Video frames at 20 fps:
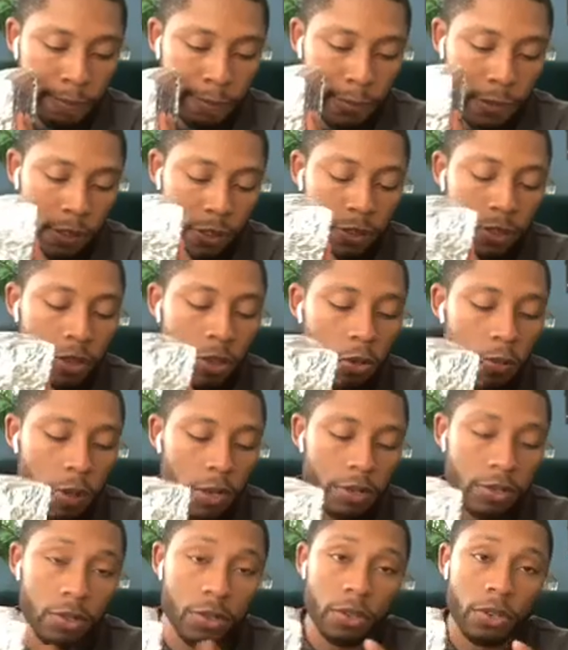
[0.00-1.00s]
So solar
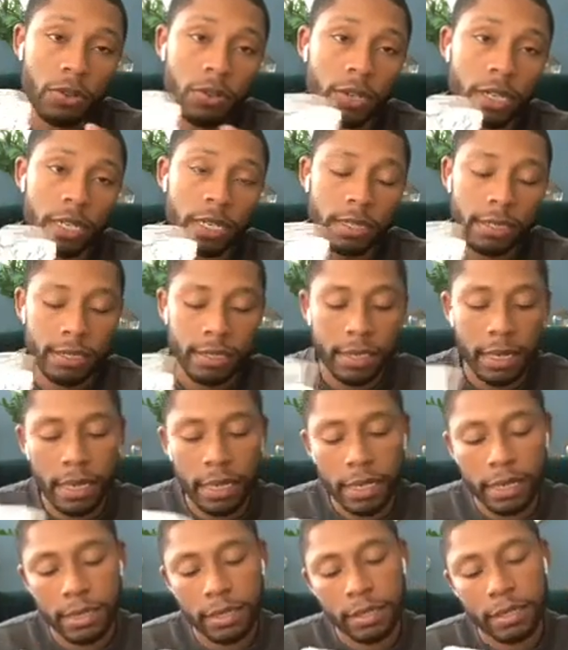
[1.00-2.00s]
panels are going to go on each
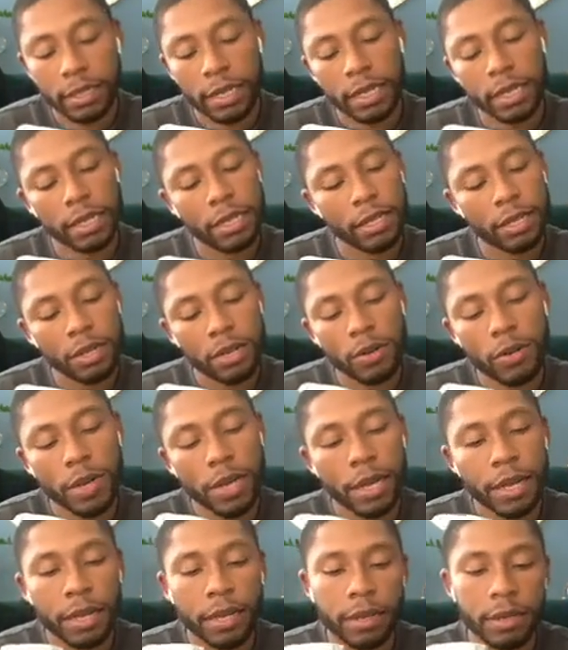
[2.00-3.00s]
side. They can either go
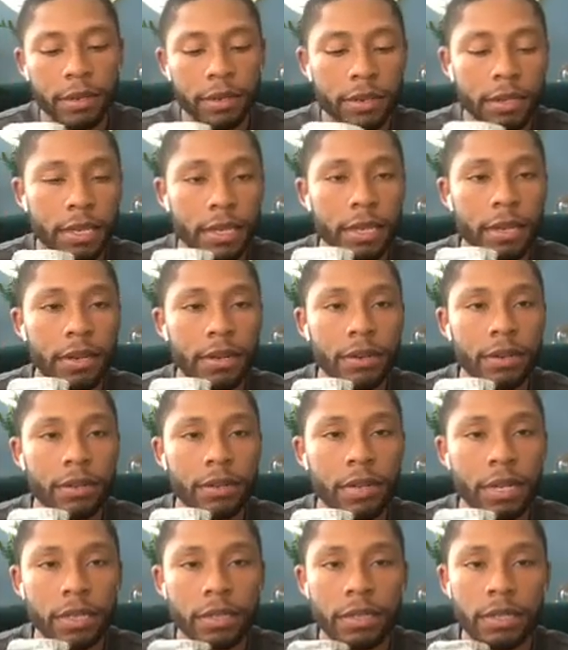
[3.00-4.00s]
A here
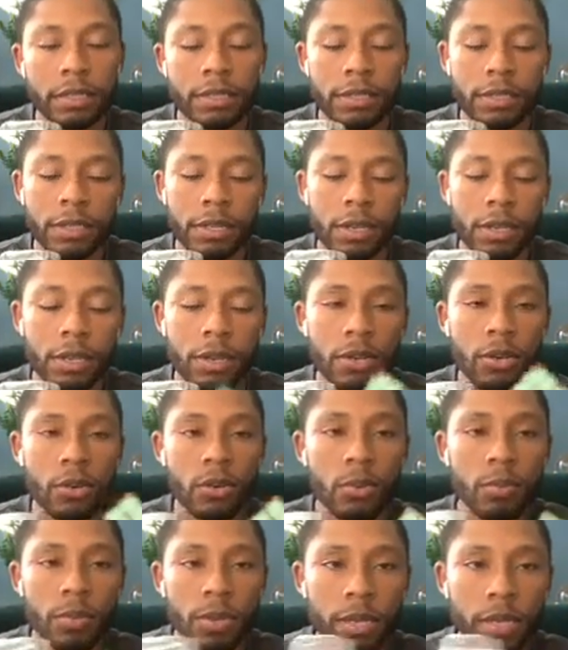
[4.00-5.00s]
like this or
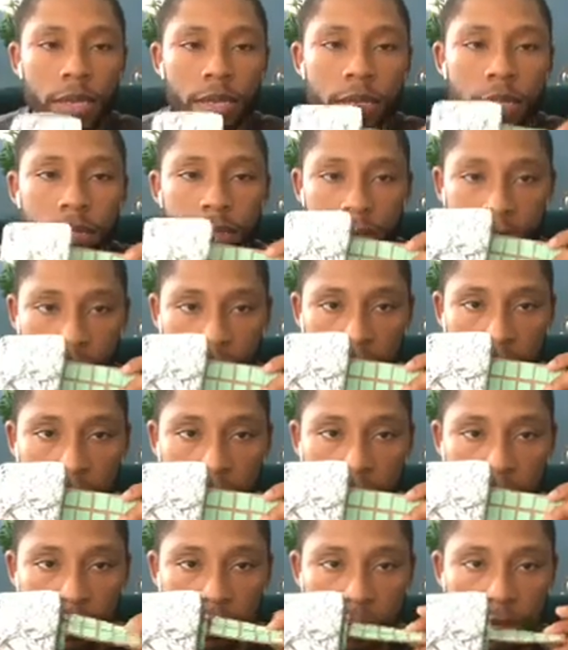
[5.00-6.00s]
B like
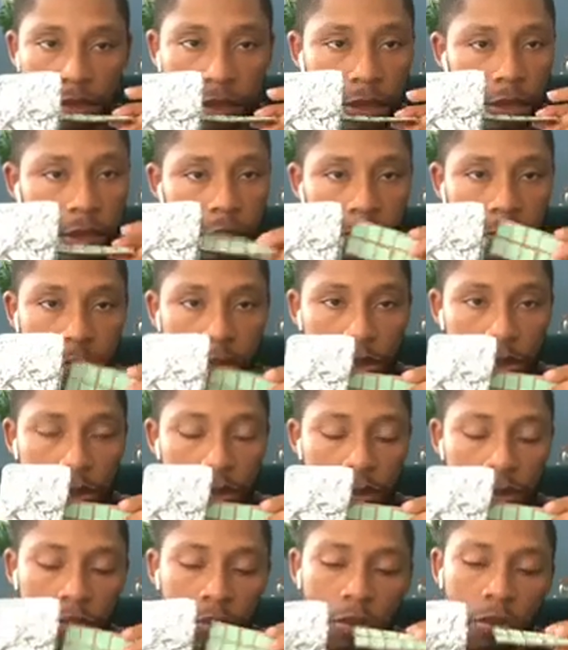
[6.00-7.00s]
this up to
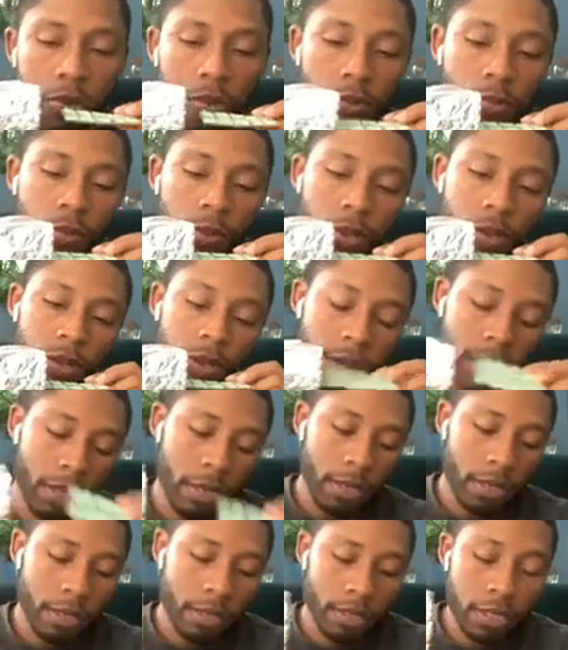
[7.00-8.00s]
you.
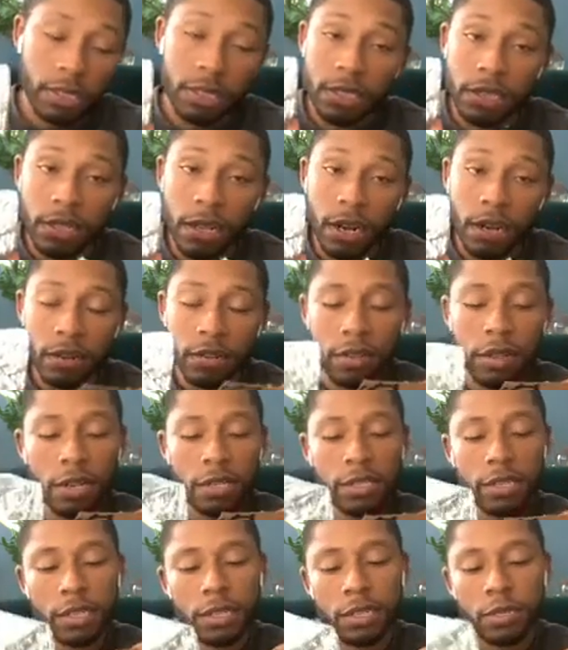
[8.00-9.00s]
Since it's not
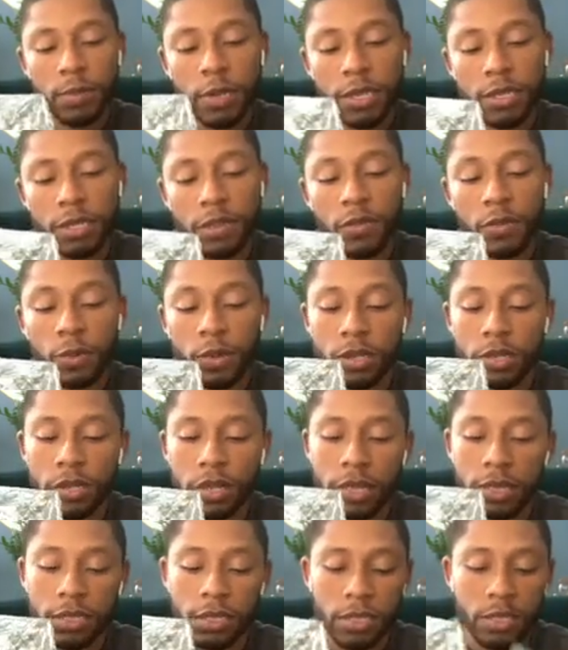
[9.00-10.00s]
launching into space, if it was
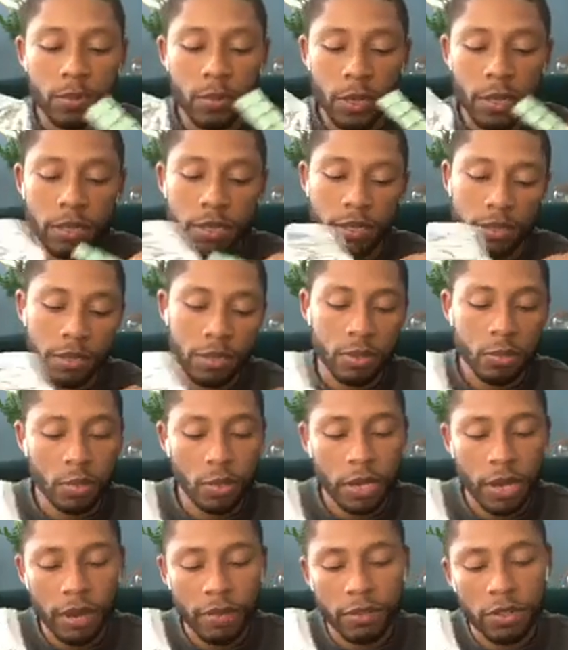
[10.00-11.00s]
launching into space, we'd
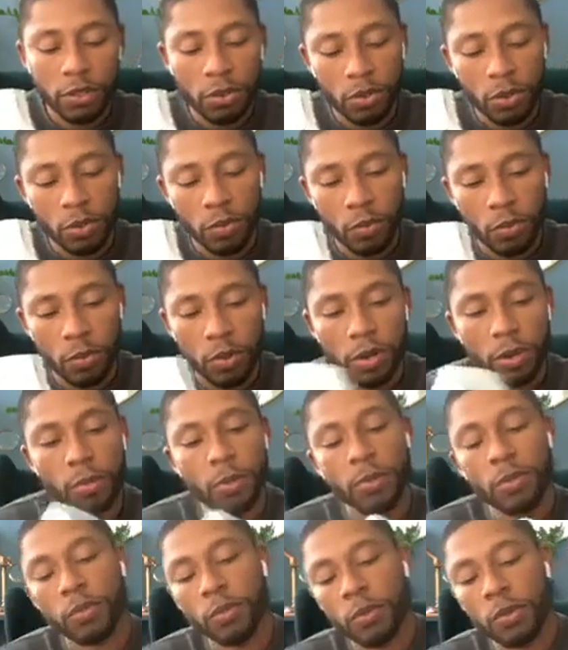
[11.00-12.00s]
have to do it
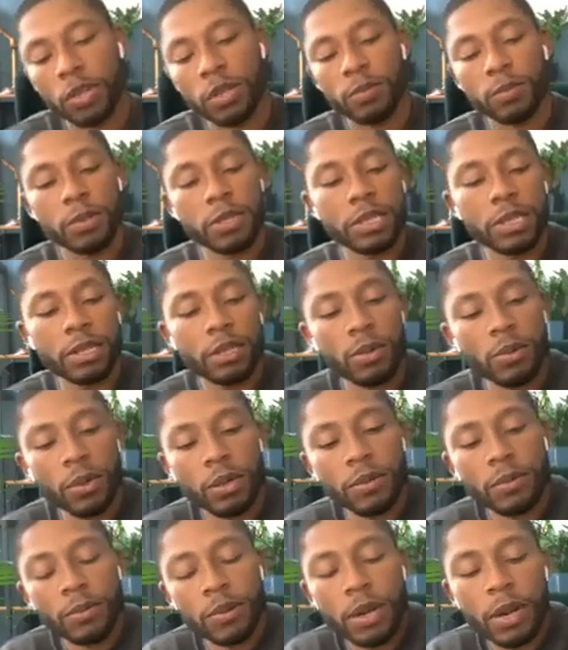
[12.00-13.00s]
one particular way.
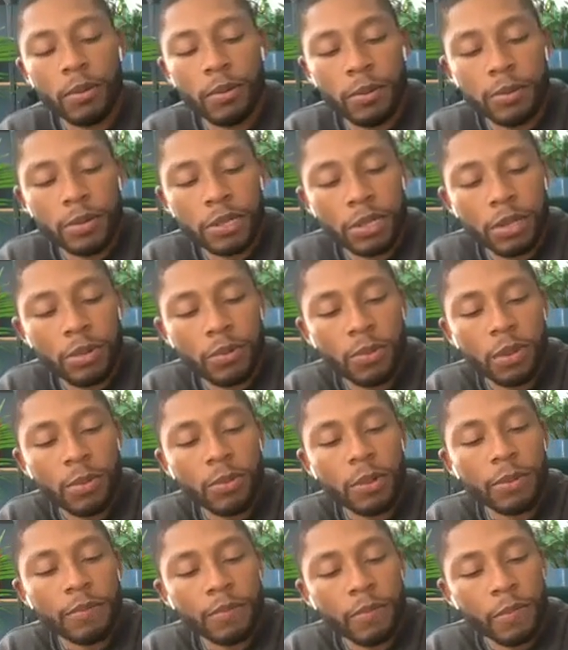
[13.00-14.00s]
Well, not one particular way,
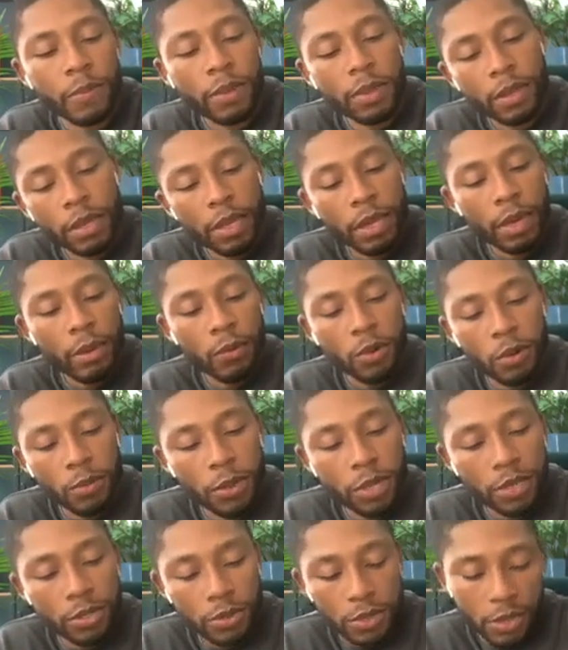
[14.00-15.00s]
but it wouldn't be a
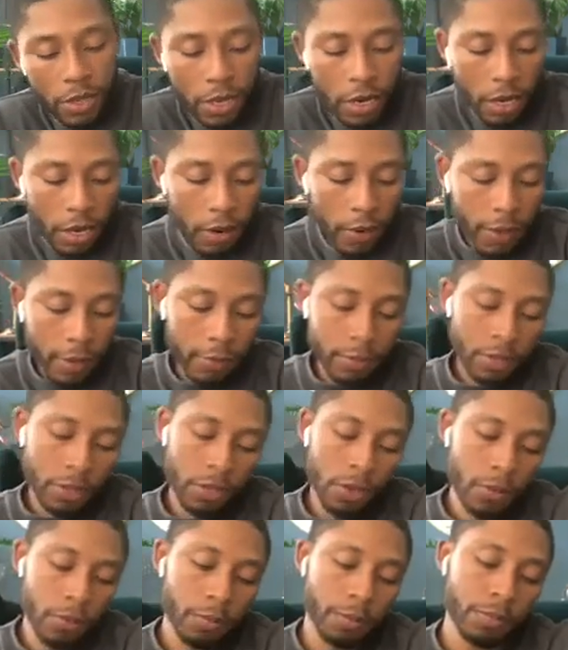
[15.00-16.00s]
choice. All right, so